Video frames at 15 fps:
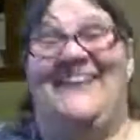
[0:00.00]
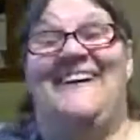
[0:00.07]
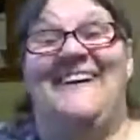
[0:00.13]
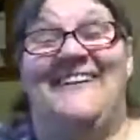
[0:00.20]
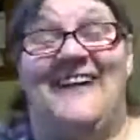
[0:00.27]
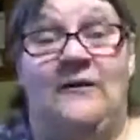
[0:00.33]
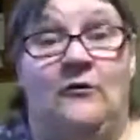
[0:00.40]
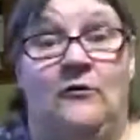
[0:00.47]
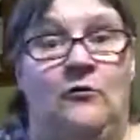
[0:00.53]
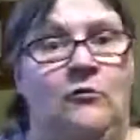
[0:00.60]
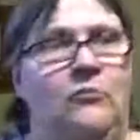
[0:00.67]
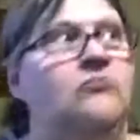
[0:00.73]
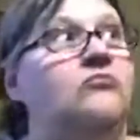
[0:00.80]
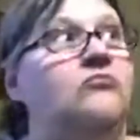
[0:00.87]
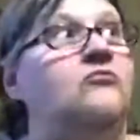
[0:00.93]
Right?
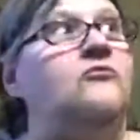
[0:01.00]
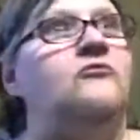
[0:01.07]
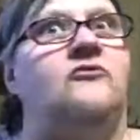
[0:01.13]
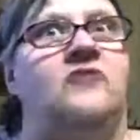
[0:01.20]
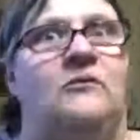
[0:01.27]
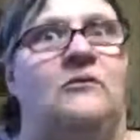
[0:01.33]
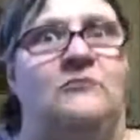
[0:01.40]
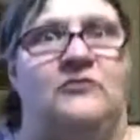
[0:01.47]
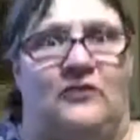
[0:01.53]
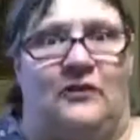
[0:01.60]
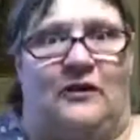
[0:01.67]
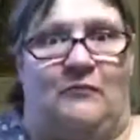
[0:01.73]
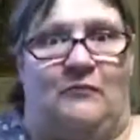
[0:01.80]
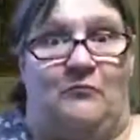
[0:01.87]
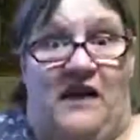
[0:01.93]
Ooh, someone's
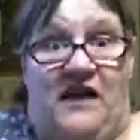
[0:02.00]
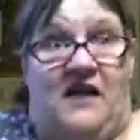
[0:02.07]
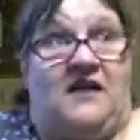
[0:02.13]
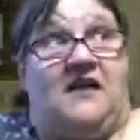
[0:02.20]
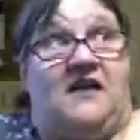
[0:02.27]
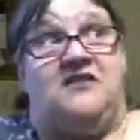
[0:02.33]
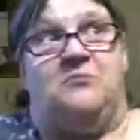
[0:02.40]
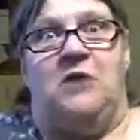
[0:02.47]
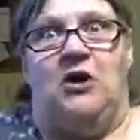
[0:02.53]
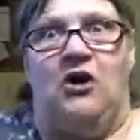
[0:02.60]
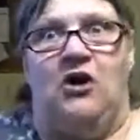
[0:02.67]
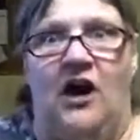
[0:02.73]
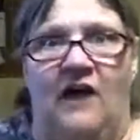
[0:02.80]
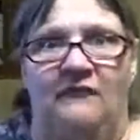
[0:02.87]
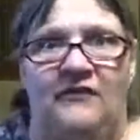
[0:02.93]
cooking bacon. I smell
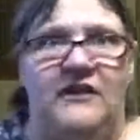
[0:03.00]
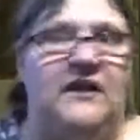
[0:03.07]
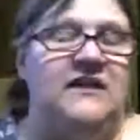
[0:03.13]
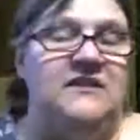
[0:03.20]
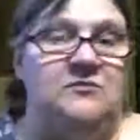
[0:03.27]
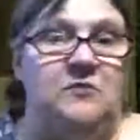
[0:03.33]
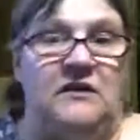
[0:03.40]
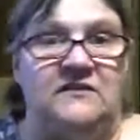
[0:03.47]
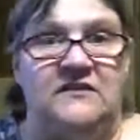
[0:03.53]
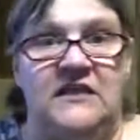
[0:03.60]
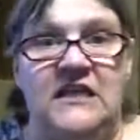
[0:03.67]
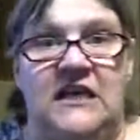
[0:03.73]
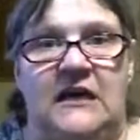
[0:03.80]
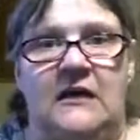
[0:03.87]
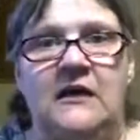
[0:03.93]
coffee. I smell
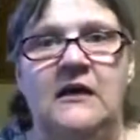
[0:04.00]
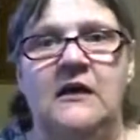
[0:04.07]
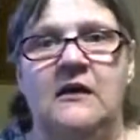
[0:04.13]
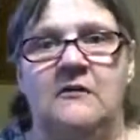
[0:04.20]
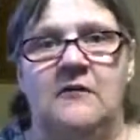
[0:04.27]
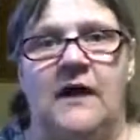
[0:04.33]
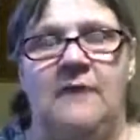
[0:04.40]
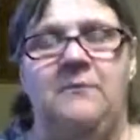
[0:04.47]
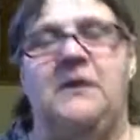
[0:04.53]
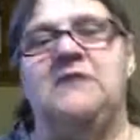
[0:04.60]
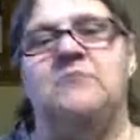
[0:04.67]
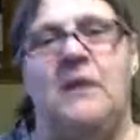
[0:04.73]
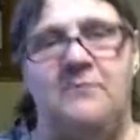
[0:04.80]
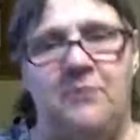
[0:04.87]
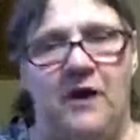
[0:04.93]
tea. Right? Because
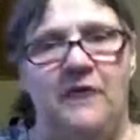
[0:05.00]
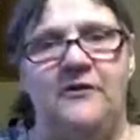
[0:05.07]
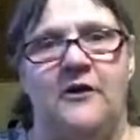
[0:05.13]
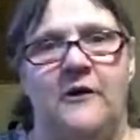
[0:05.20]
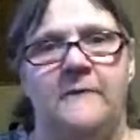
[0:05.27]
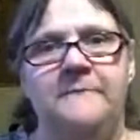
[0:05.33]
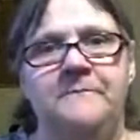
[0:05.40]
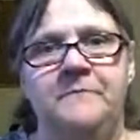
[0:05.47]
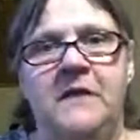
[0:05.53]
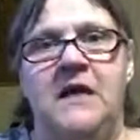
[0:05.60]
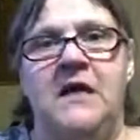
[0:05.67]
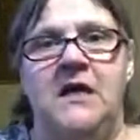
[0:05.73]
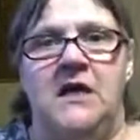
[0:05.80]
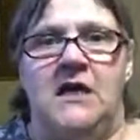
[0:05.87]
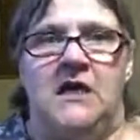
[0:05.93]
my brother,
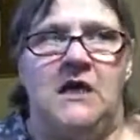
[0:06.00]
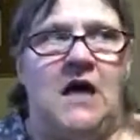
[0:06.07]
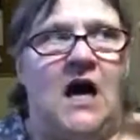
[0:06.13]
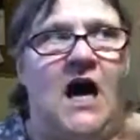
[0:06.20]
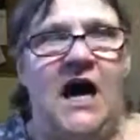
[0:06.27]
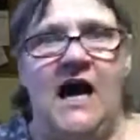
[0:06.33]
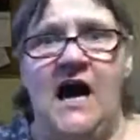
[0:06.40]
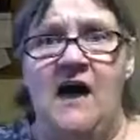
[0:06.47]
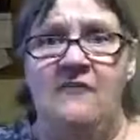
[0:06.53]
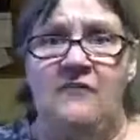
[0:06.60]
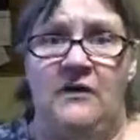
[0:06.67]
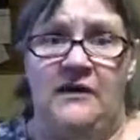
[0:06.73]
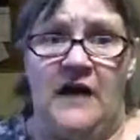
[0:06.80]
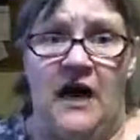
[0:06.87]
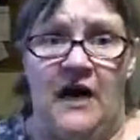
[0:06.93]
I have
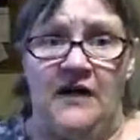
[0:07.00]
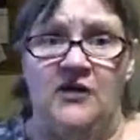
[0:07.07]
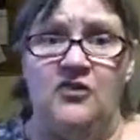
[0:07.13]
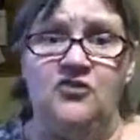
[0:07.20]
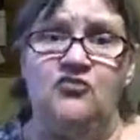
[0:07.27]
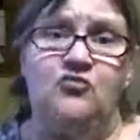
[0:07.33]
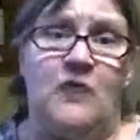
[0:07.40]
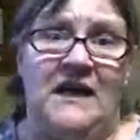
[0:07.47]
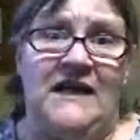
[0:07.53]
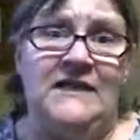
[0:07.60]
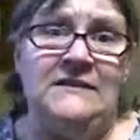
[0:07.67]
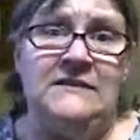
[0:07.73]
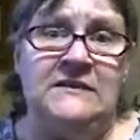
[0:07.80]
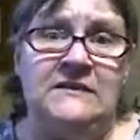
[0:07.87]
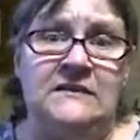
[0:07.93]
an iron
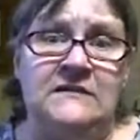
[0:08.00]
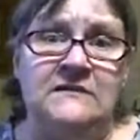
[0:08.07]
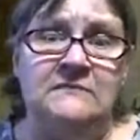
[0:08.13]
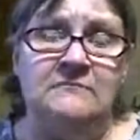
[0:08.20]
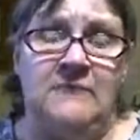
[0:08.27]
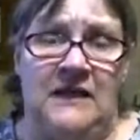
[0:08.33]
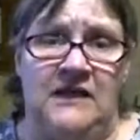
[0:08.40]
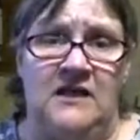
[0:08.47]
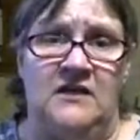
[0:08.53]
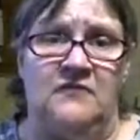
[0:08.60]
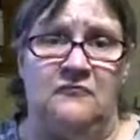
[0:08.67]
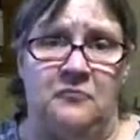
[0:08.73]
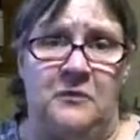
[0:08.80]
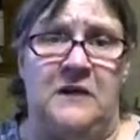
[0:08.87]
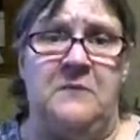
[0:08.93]
grate made out of
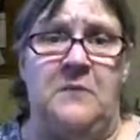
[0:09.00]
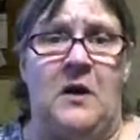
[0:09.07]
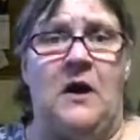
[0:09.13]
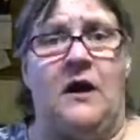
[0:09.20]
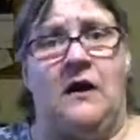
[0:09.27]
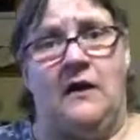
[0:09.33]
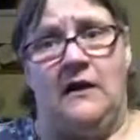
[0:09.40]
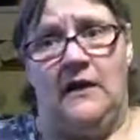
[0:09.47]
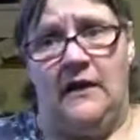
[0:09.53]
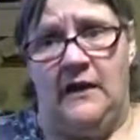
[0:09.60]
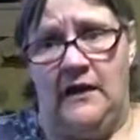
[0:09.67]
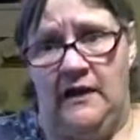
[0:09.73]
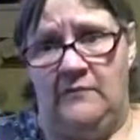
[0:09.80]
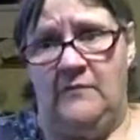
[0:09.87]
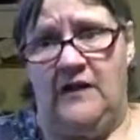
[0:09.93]
rebar
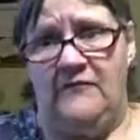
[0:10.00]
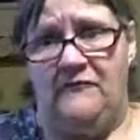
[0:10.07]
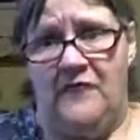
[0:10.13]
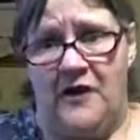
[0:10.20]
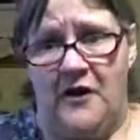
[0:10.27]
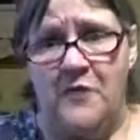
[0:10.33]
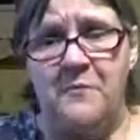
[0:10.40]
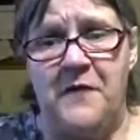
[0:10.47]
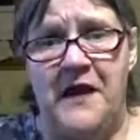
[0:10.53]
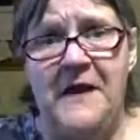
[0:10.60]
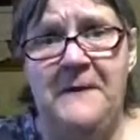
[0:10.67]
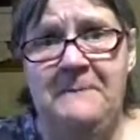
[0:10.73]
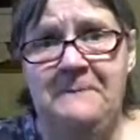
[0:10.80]
in my fire pit.